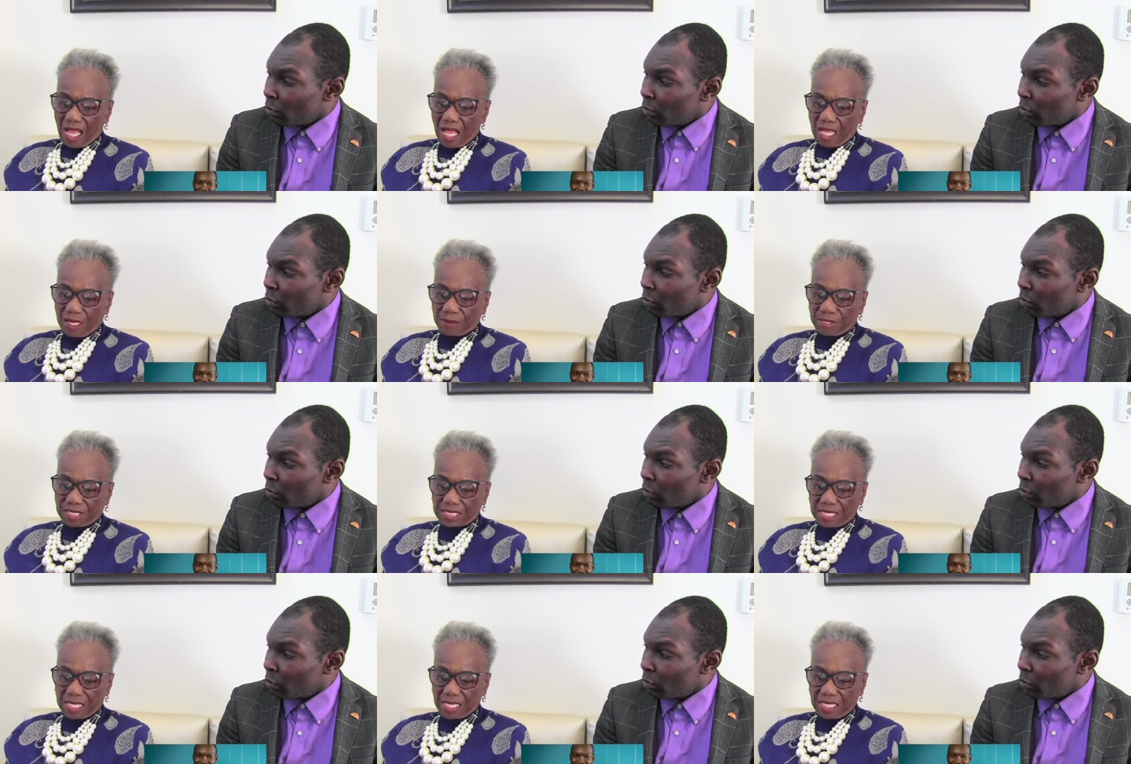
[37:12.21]
Speaker 1: I'm
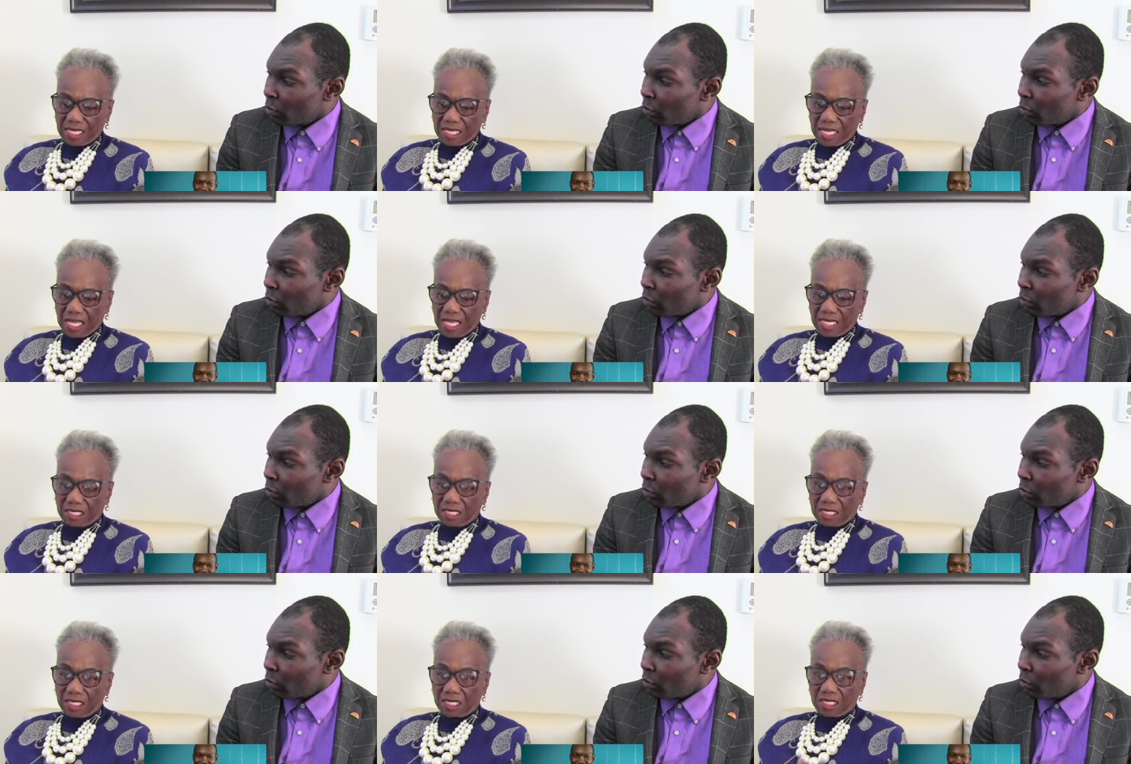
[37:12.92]
saying
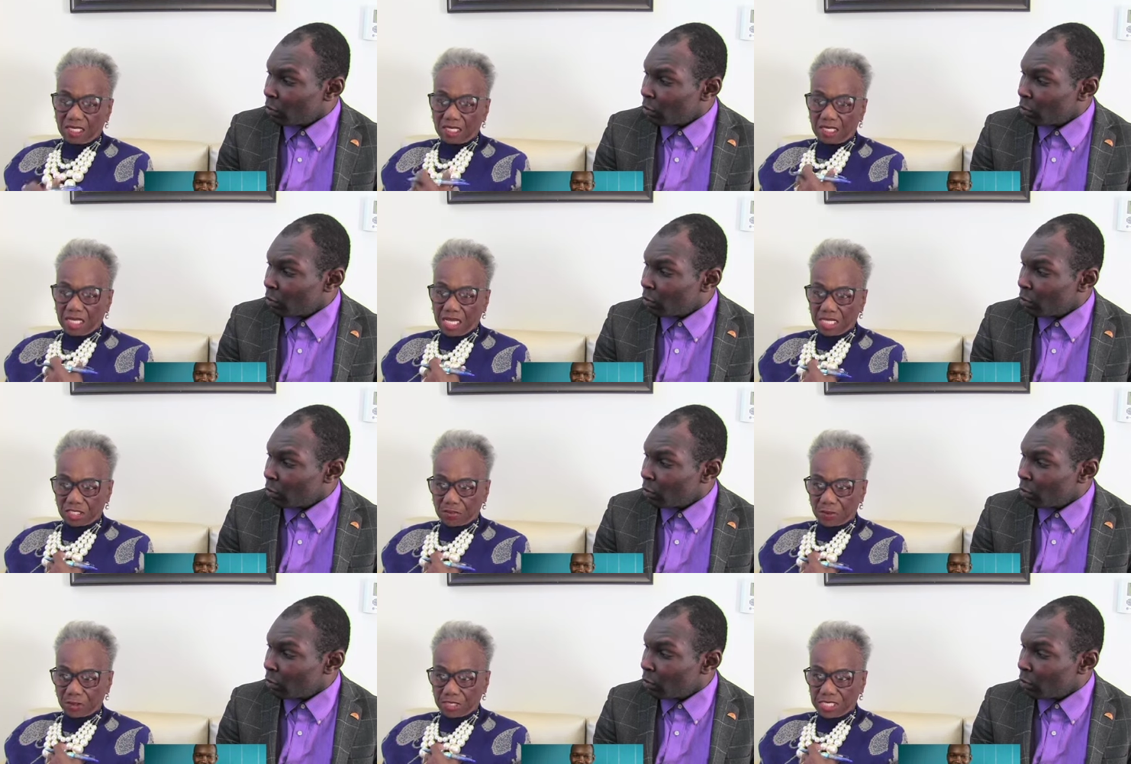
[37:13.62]
that the
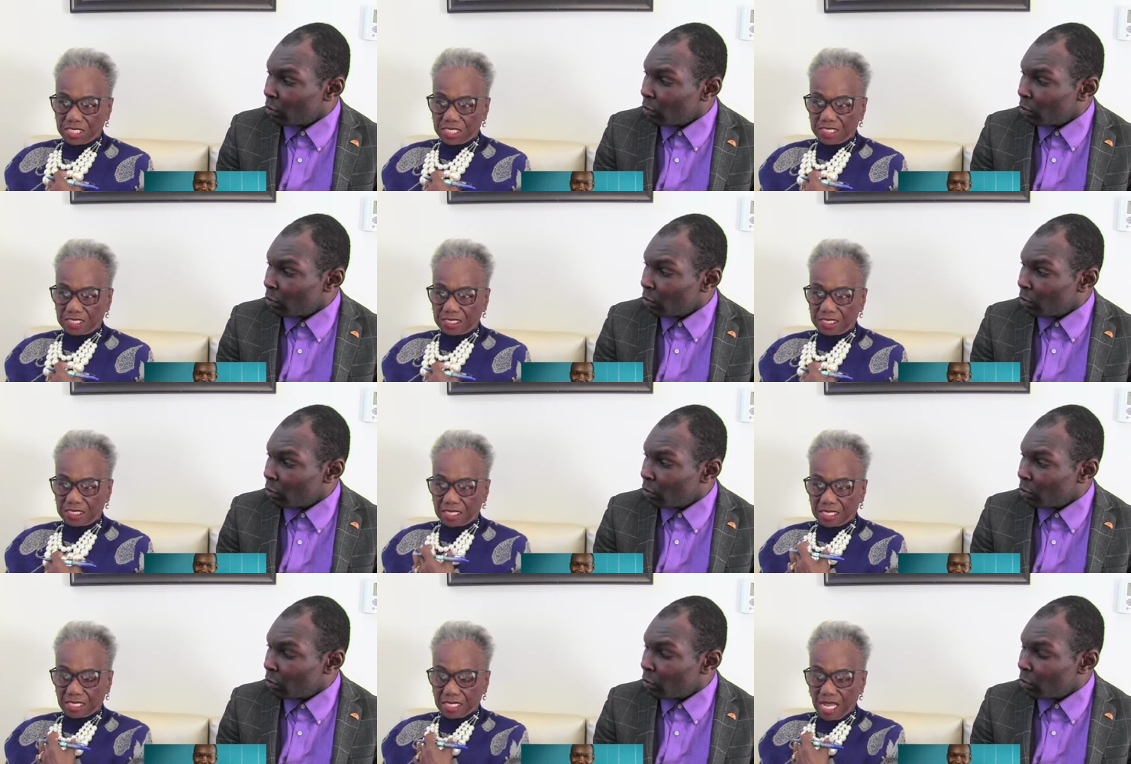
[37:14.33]

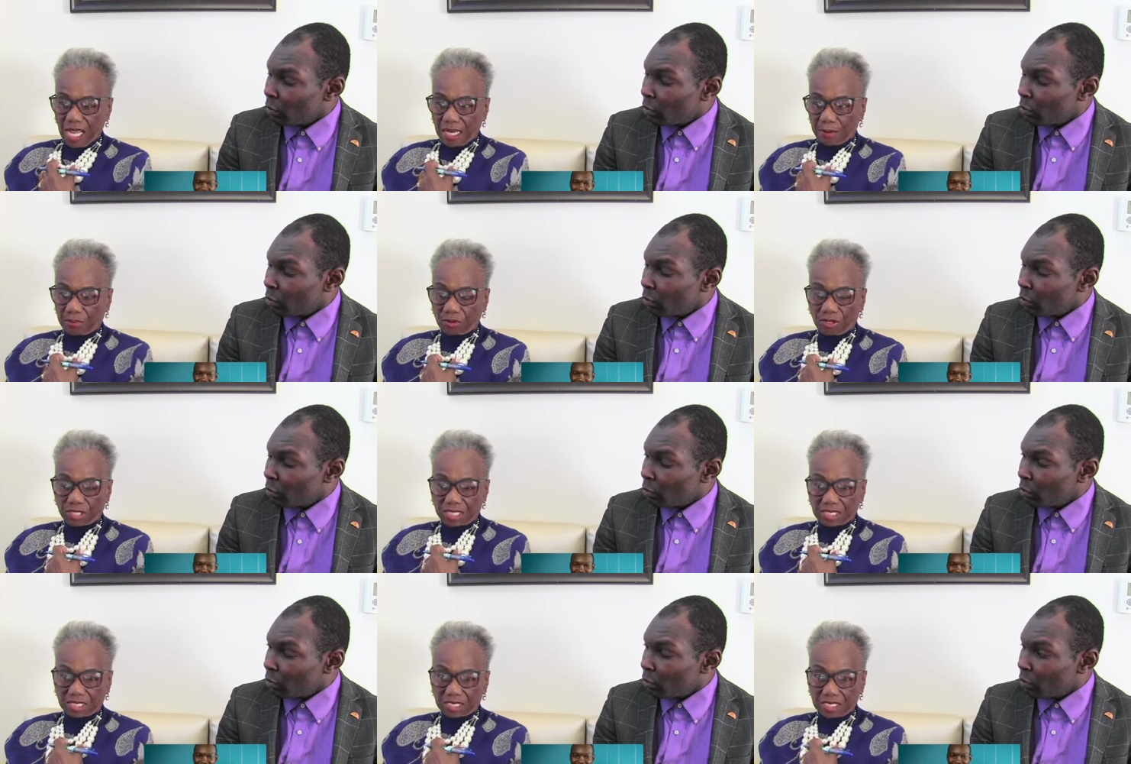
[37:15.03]
expertise that I
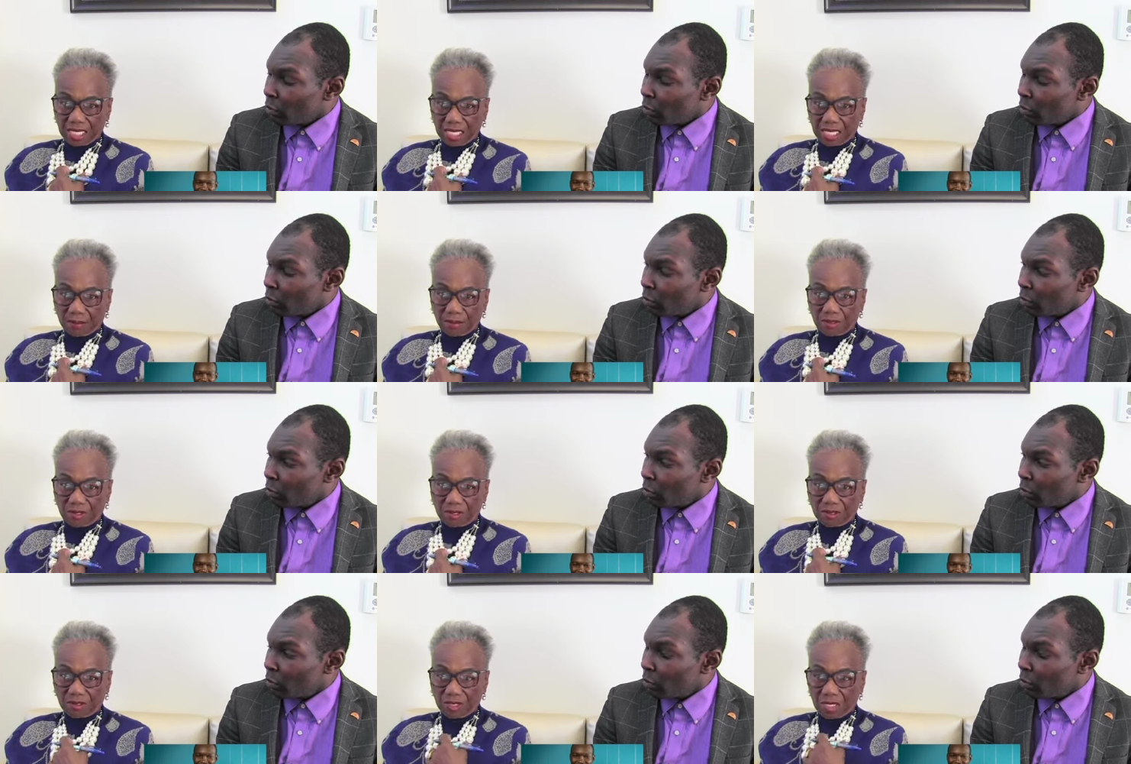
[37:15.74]
brought to the
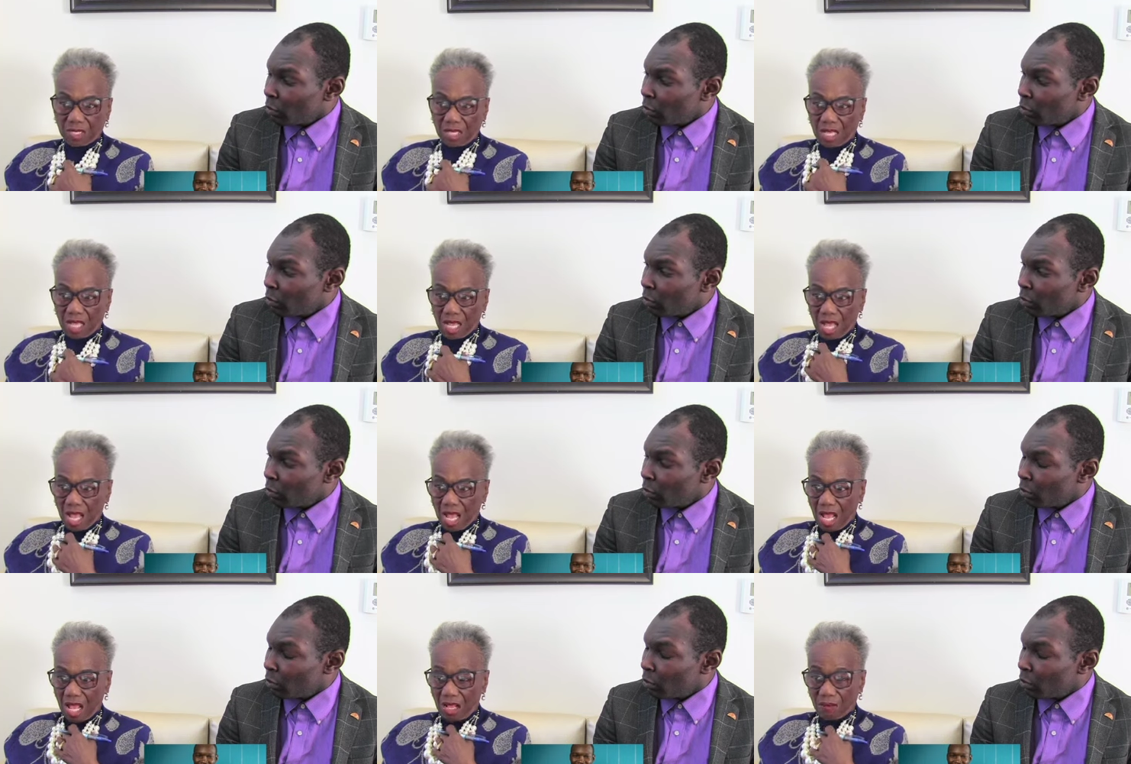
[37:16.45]
table
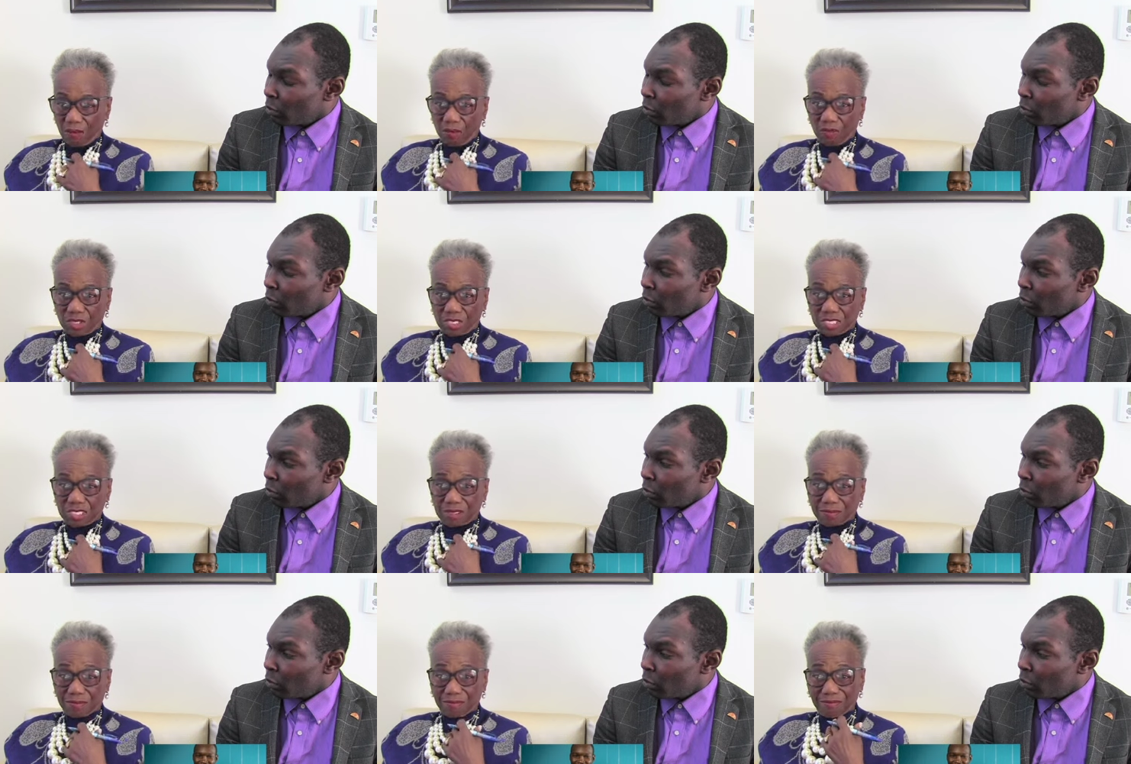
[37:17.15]
um,
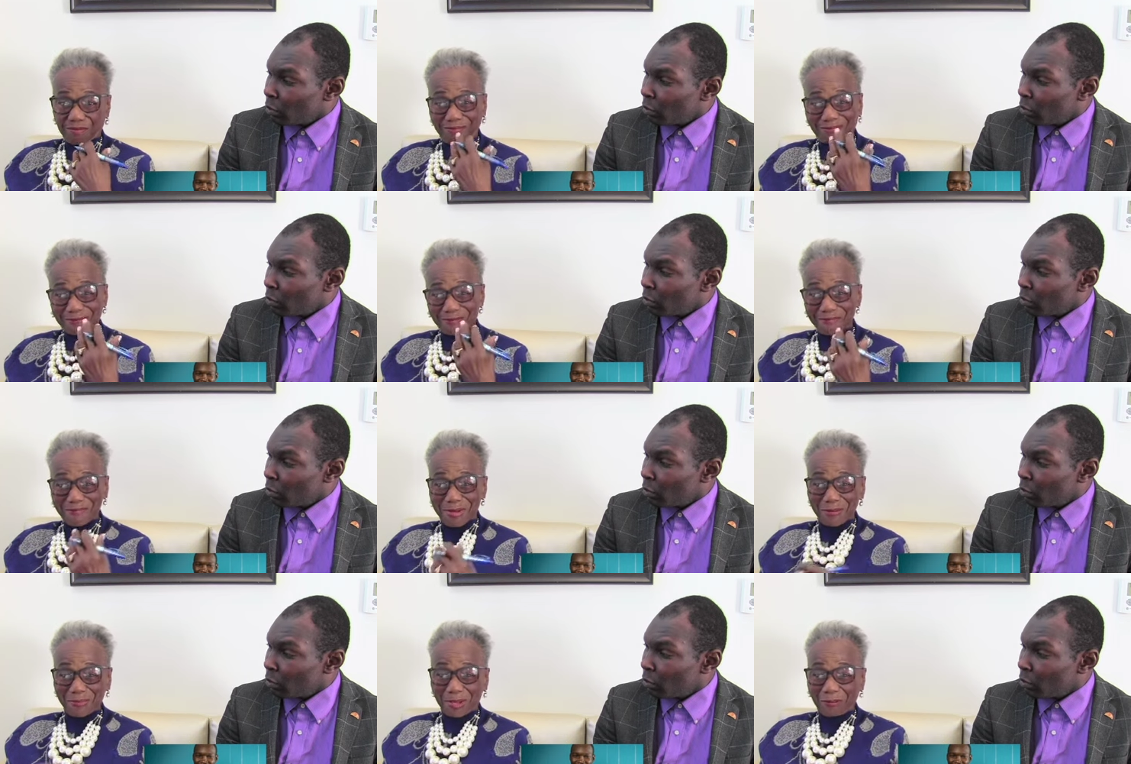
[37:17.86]
was
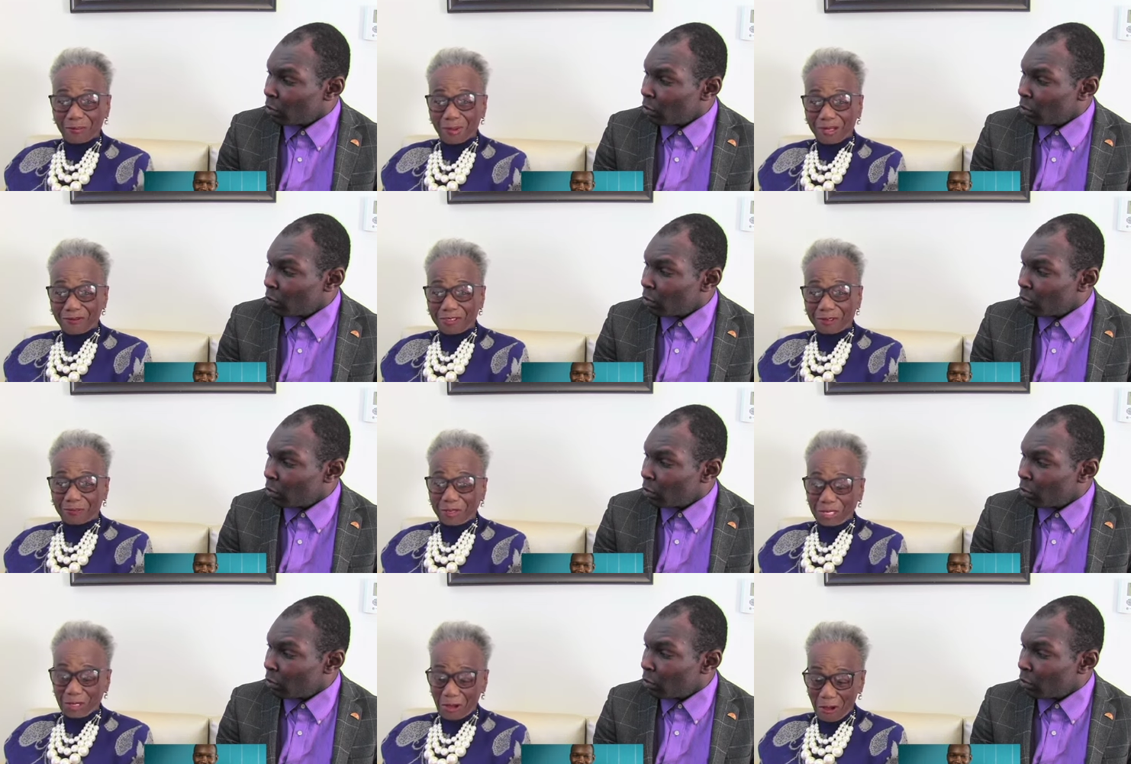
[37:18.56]
maybe above
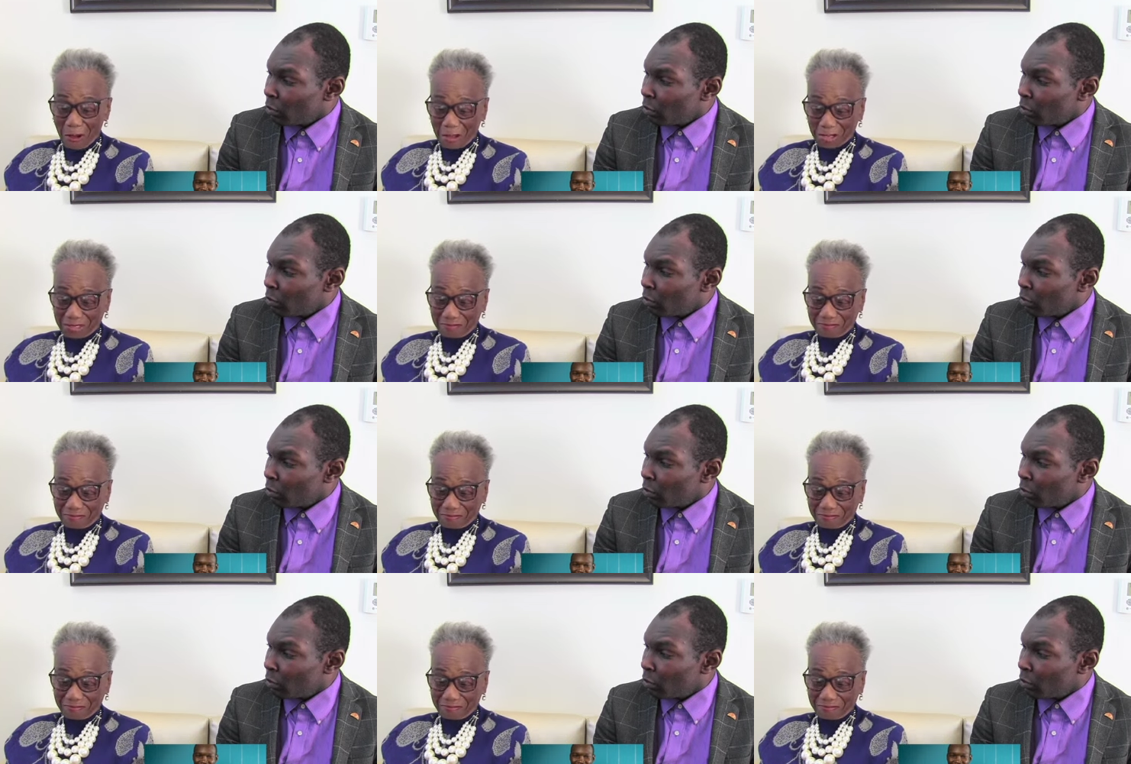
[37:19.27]
and beyond.